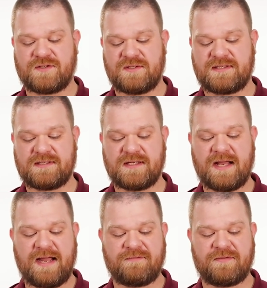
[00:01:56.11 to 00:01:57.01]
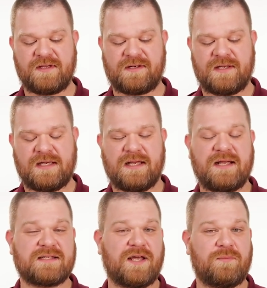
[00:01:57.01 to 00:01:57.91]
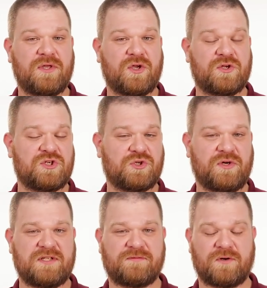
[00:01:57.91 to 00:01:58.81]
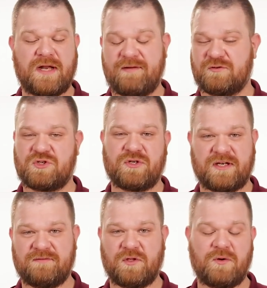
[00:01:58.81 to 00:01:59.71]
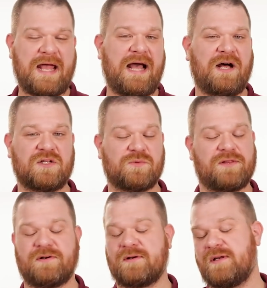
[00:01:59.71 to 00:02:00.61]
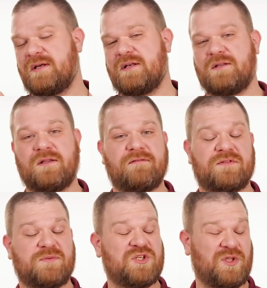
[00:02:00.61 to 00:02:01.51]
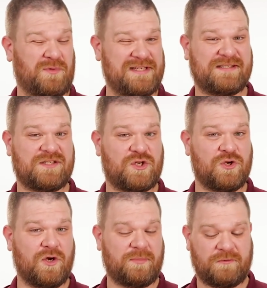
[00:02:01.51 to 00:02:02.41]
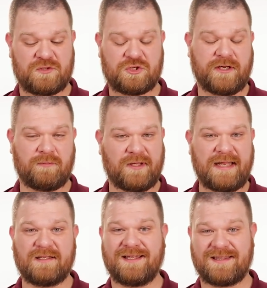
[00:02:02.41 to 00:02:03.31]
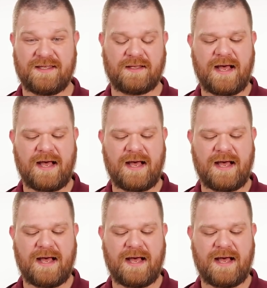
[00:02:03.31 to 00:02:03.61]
So this is a knife that is gonna be a good choice for knife restrictive locales, whether you live, especially places in Europe that restrict blade length and